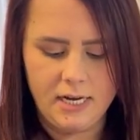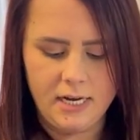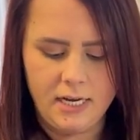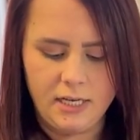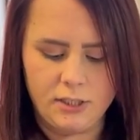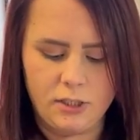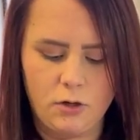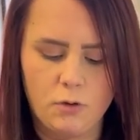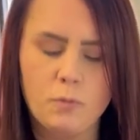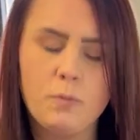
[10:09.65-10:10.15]

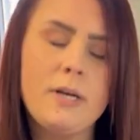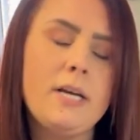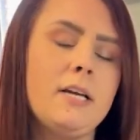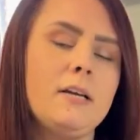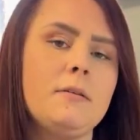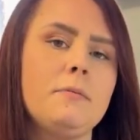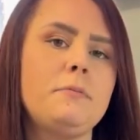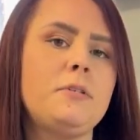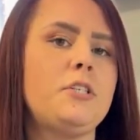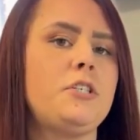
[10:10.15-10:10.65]
So
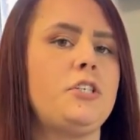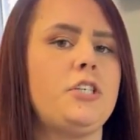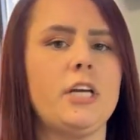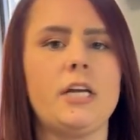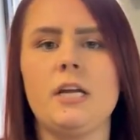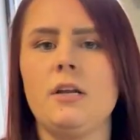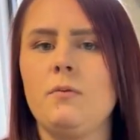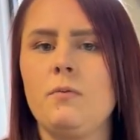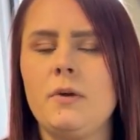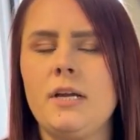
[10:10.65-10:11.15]
ribs,
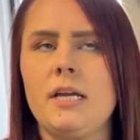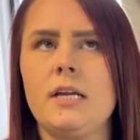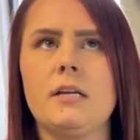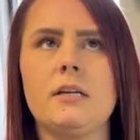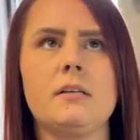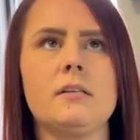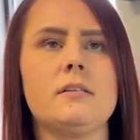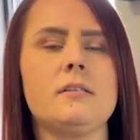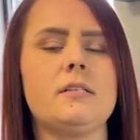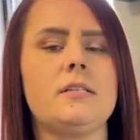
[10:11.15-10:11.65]
chicken
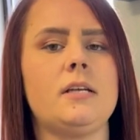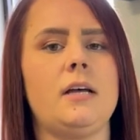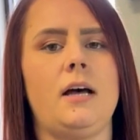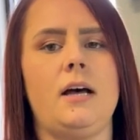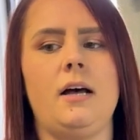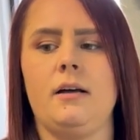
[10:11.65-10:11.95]
wings,